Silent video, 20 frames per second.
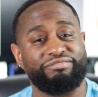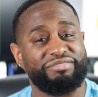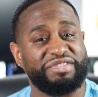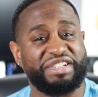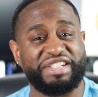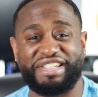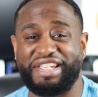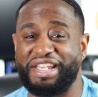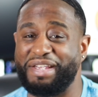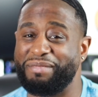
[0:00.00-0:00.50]

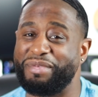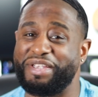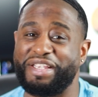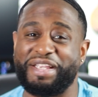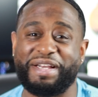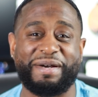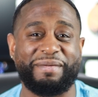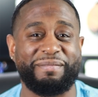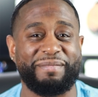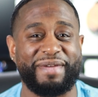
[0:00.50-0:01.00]
just hit
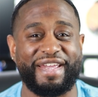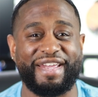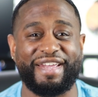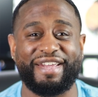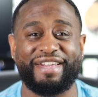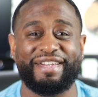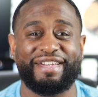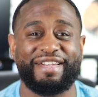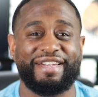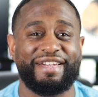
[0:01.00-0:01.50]
me up,
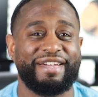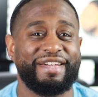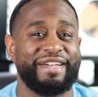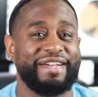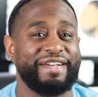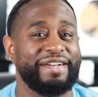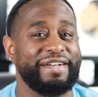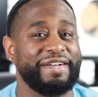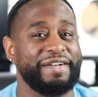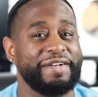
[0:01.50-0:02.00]
man.
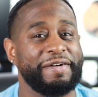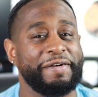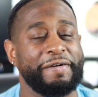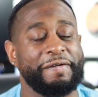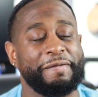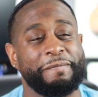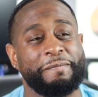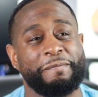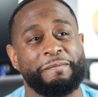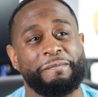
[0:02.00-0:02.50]

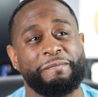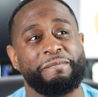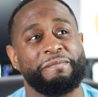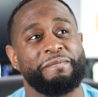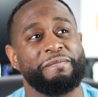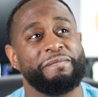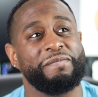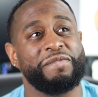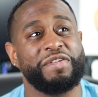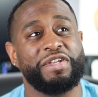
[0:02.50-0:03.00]

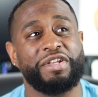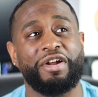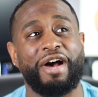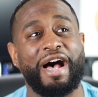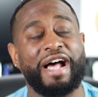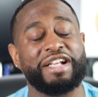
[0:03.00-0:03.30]
You know,